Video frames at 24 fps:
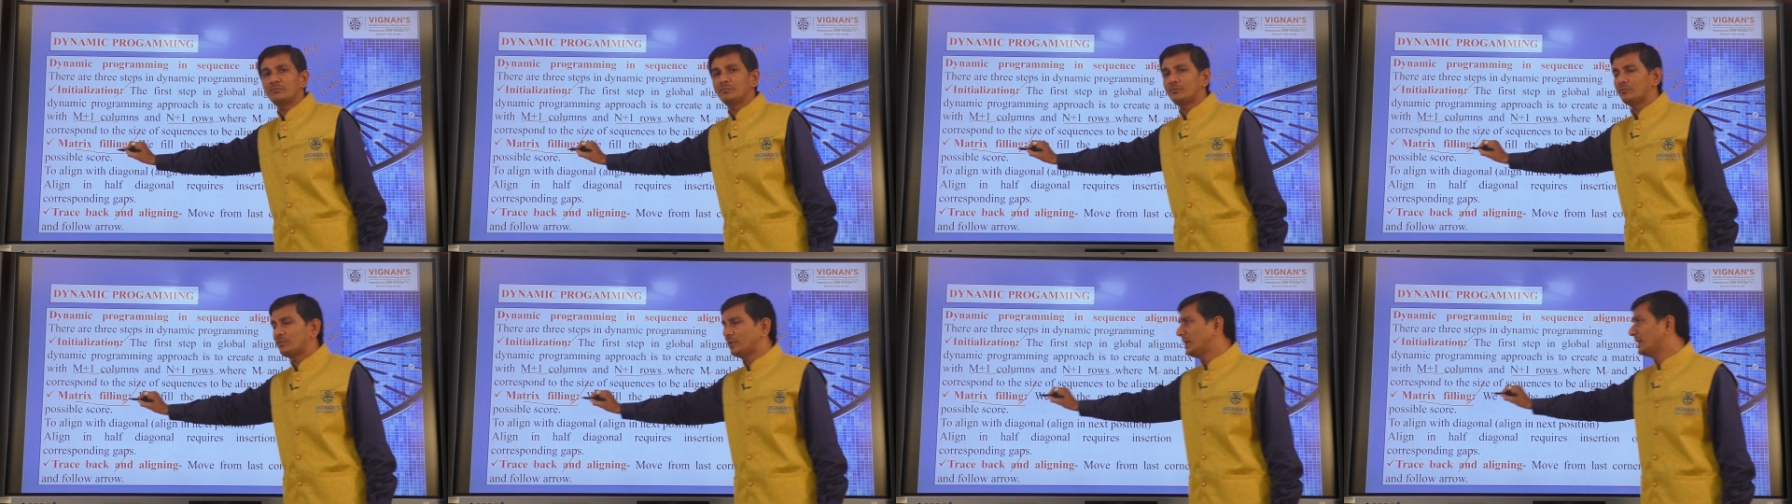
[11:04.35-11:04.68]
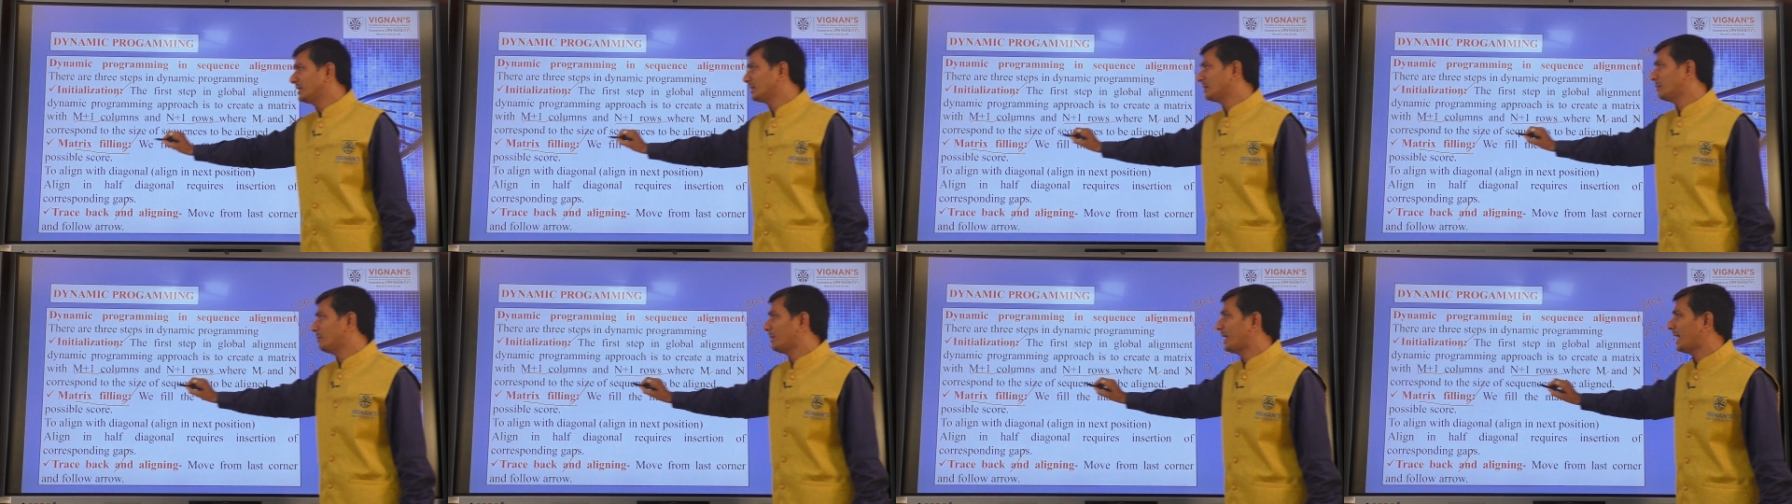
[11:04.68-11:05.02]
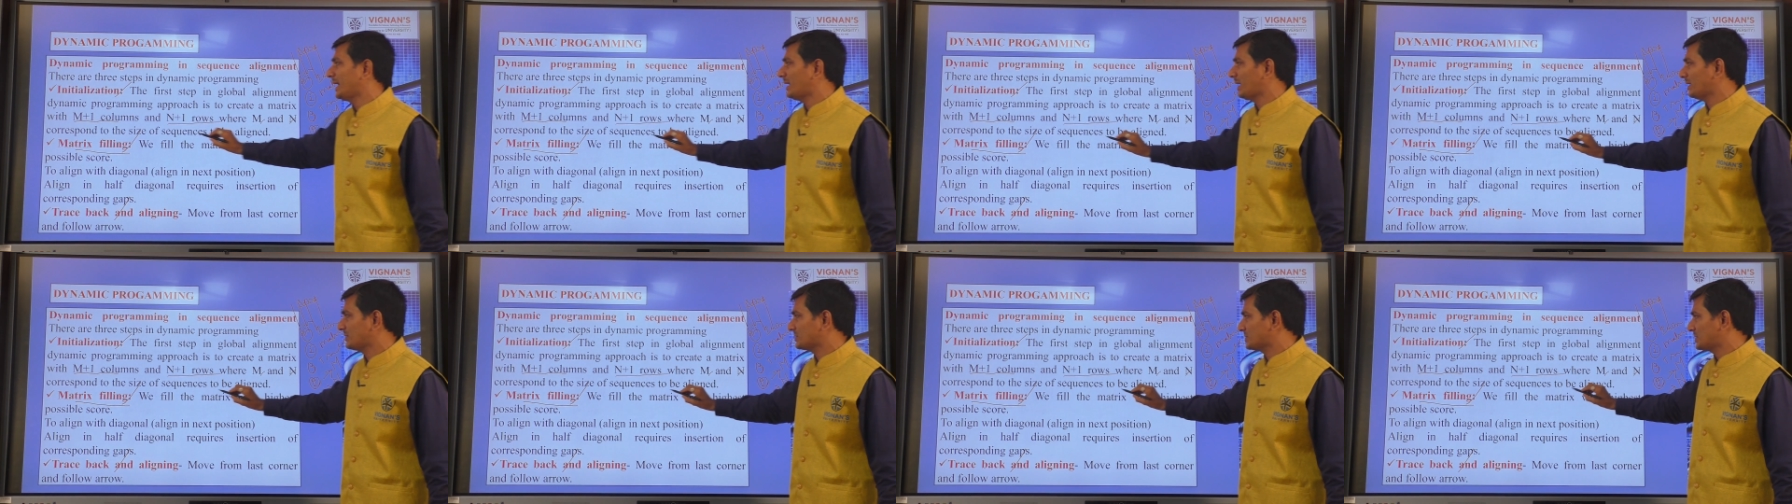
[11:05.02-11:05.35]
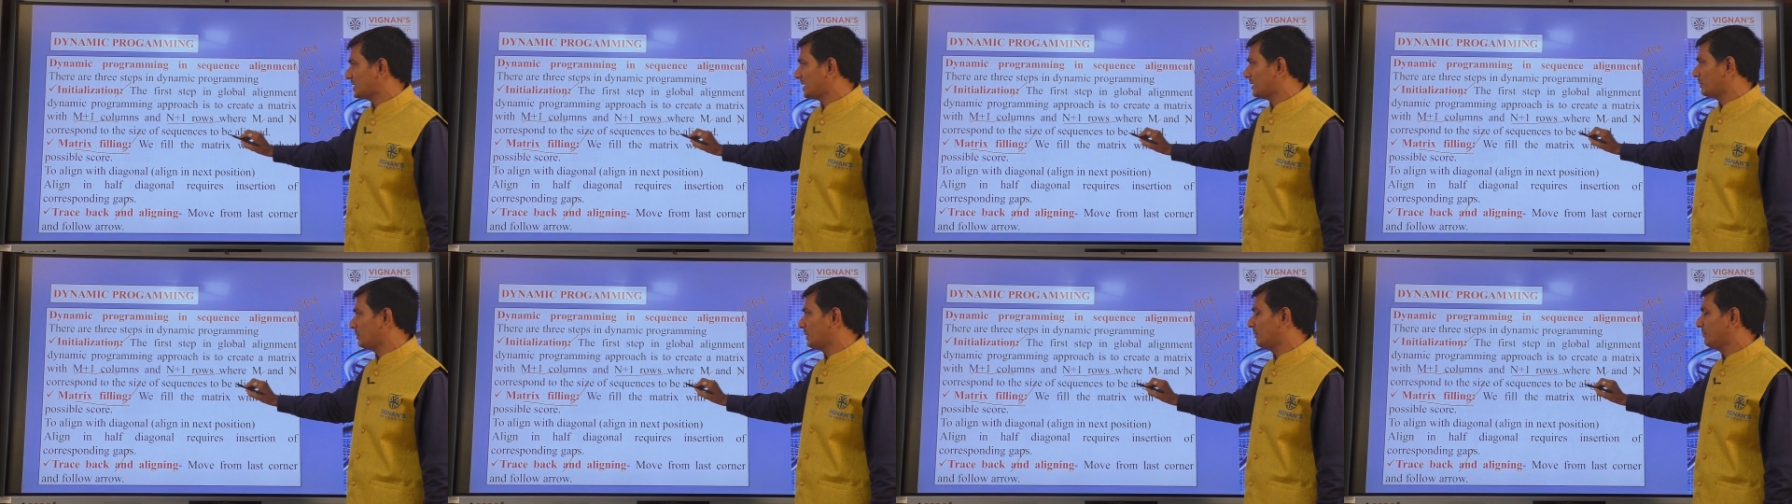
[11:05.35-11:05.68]
filling the matrix
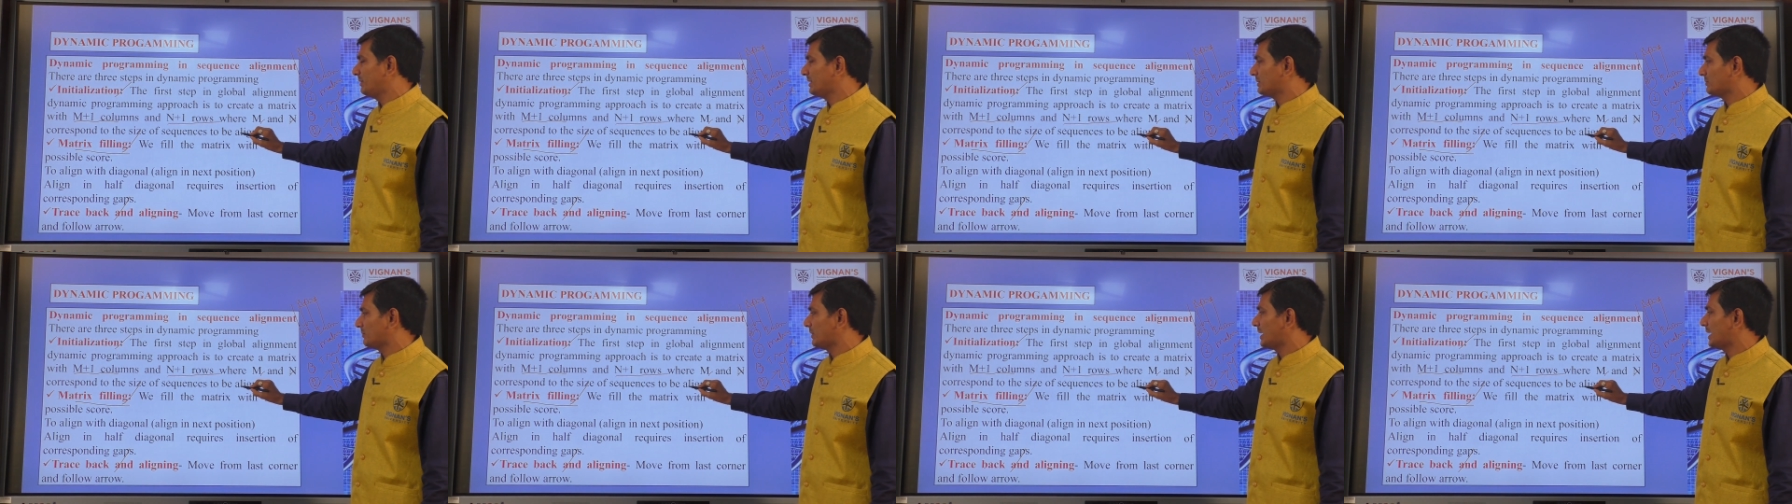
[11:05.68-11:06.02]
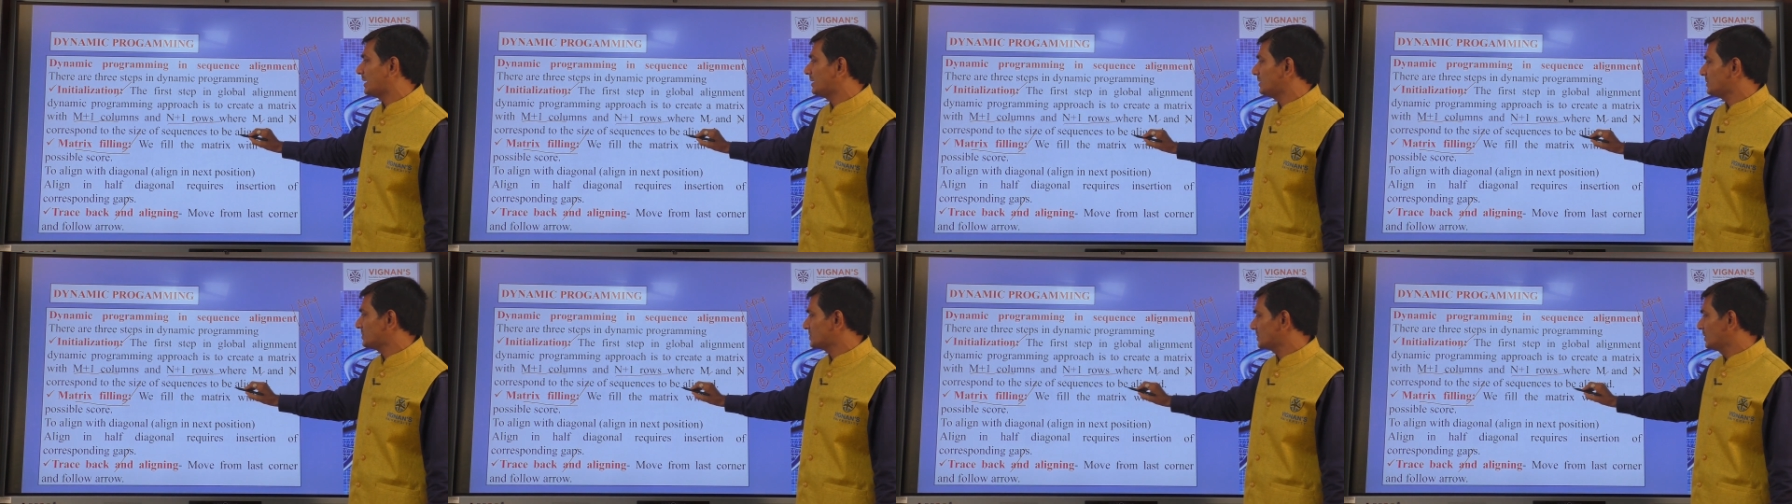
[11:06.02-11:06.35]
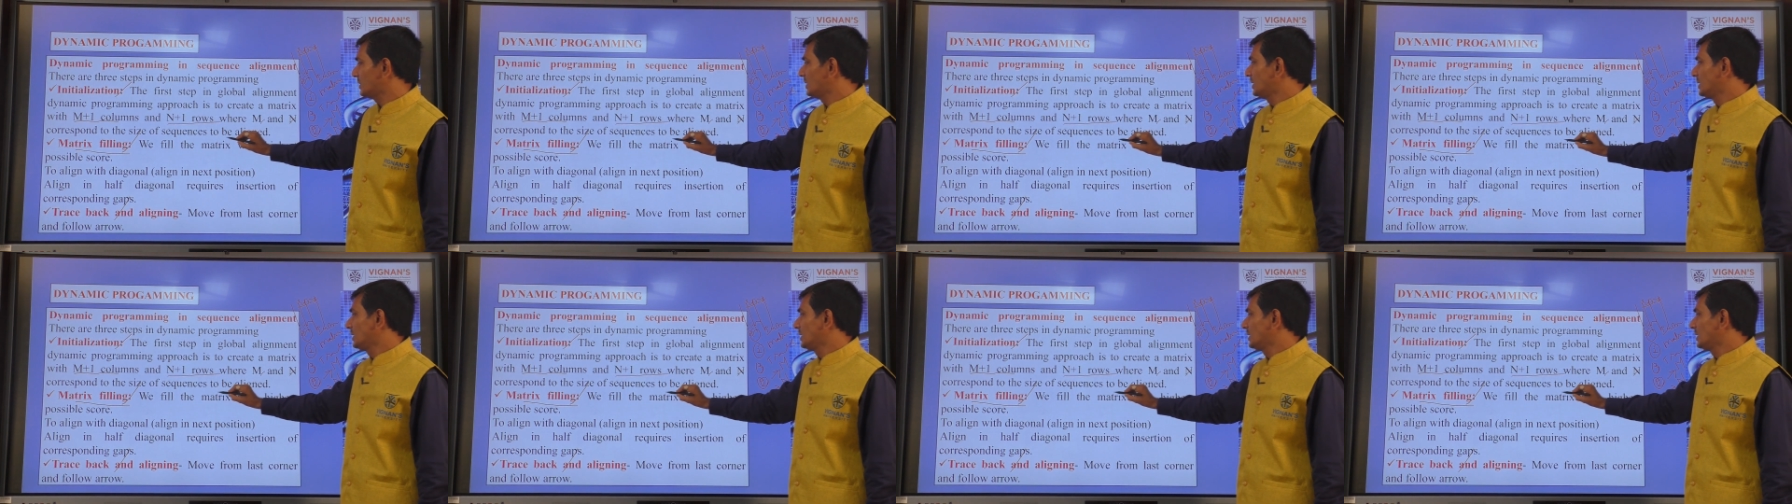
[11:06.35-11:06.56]
table with values.